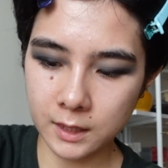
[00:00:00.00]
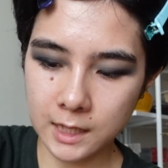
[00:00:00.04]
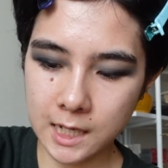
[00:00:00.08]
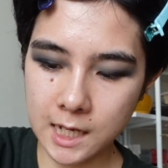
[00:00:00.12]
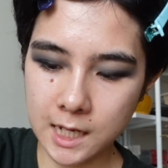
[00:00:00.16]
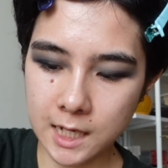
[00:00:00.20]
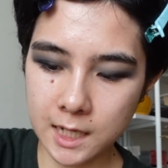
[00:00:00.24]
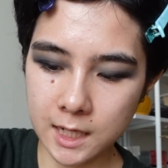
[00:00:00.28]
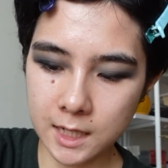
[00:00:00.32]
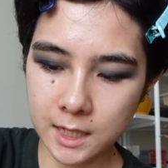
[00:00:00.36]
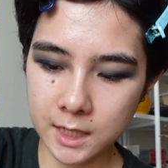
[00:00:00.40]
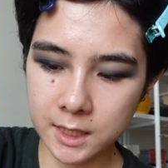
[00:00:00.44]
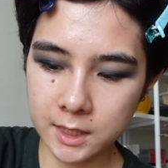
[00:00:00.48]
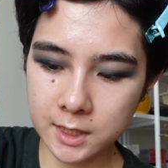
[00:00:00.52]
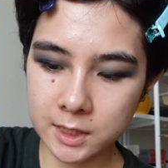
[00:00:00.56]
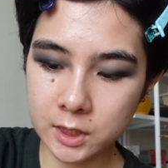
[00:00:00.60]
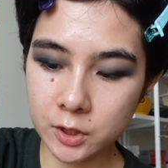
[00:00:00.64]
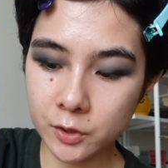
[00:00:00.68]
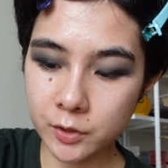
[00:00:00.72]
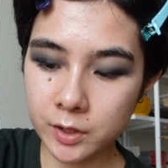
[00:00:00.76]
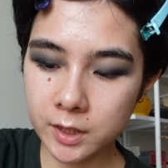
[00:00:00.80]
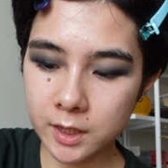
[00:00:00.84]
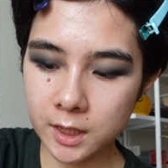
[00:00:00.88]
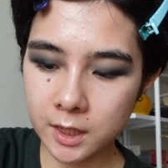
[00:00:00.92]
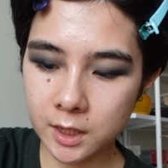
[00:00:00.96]
I
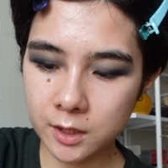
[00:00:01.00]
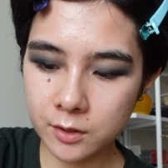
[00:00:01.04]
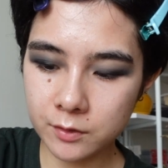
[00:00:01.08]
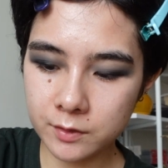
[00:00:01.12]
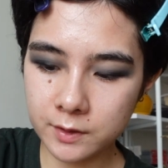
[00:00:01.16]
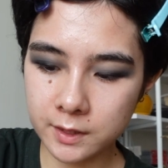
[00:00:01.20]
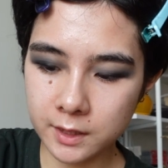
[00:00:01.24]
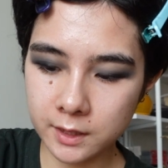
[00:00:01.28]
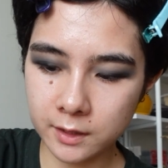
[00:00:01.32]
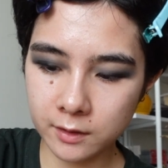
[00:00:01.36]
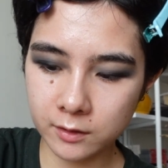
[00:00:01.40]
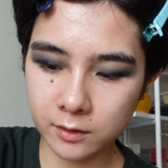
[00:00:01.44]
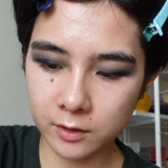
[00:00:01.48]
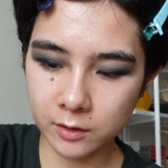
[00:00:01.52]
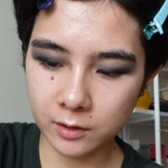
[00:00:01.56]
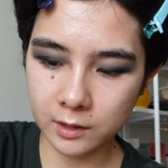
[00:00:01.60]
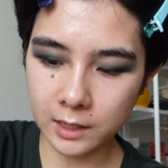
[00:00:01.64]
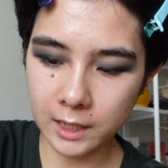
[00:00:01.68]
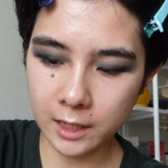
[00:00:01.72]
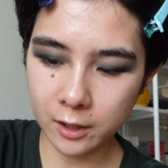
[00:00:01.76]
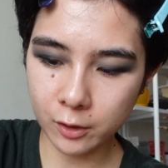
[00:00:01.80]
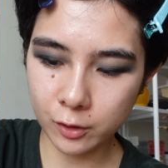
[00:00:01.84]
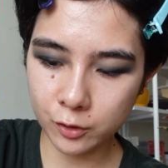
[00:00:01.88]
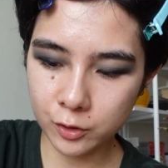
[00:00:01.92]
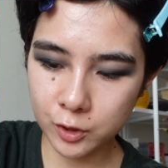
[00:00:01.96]
started using the
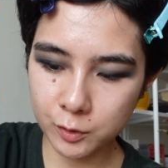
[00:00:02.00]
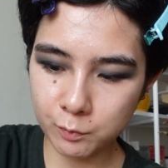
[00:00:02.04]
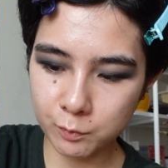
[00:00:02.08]
La